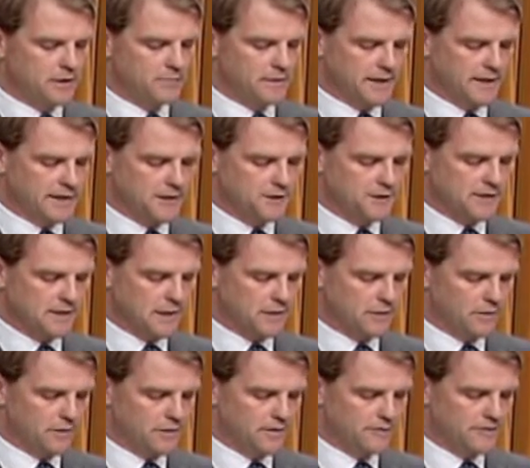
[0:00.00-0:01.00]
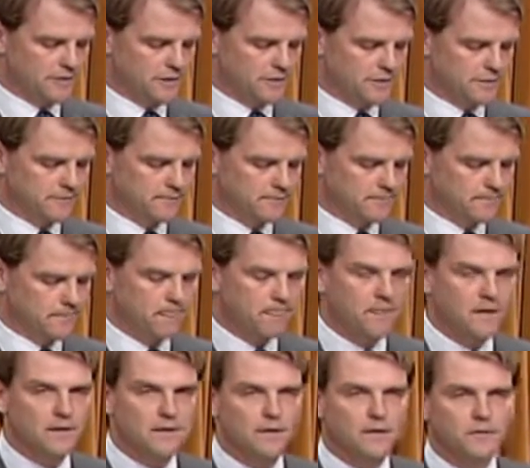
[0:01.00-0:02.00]
obligations under the Convention.
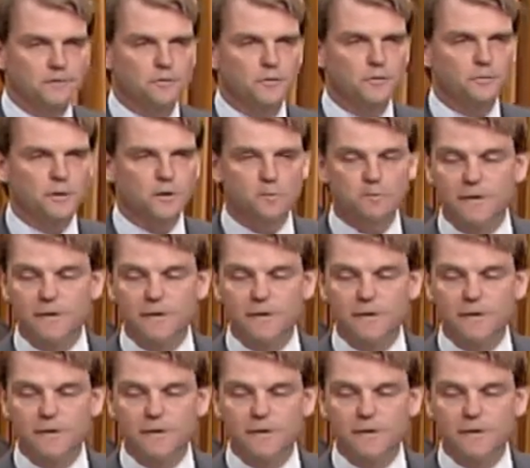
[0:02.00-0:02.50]
Mr. Speaker,